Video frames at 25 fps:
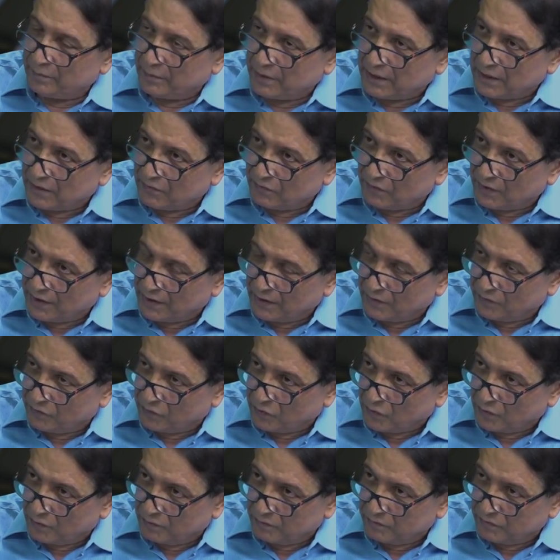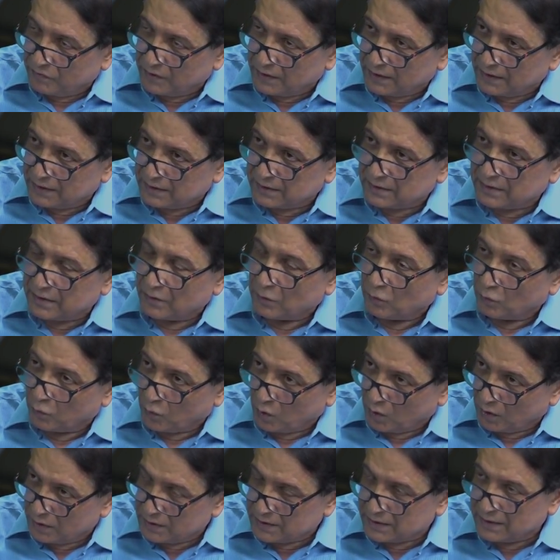military reform was
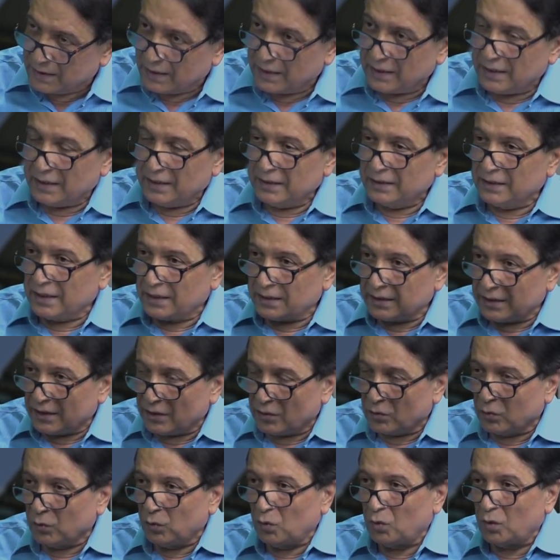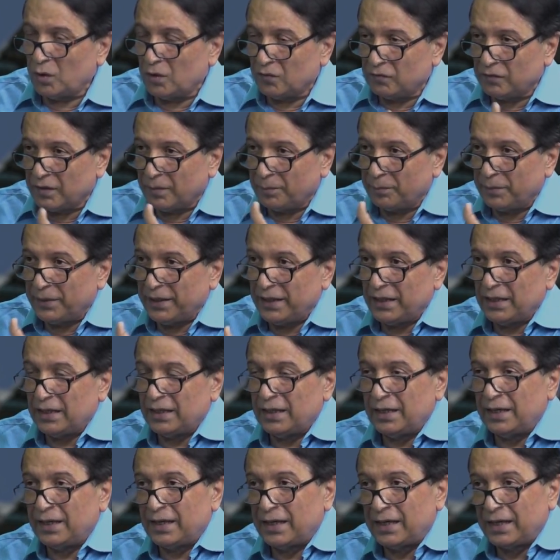that the role of the
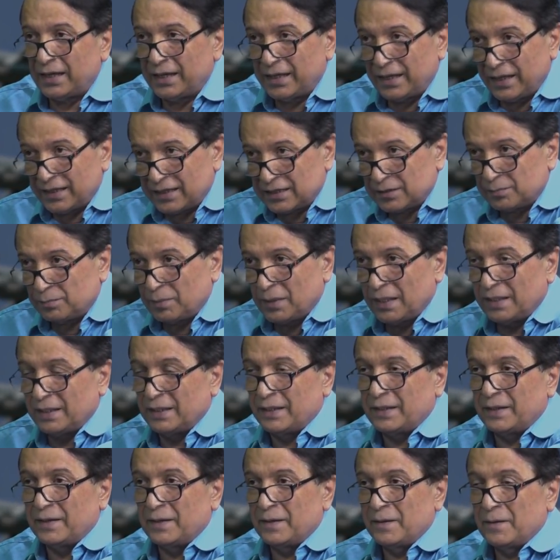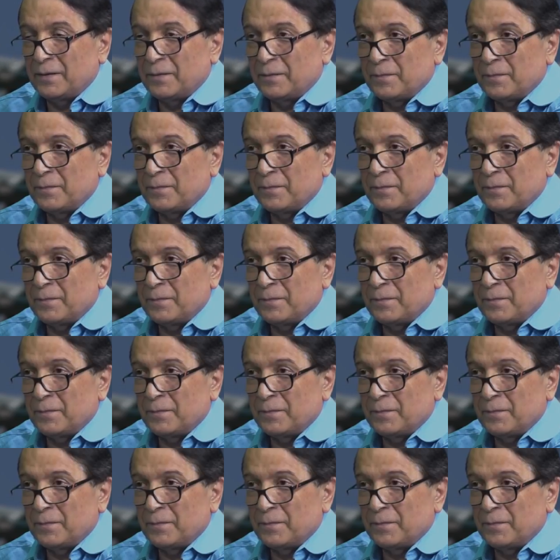PLA had expanded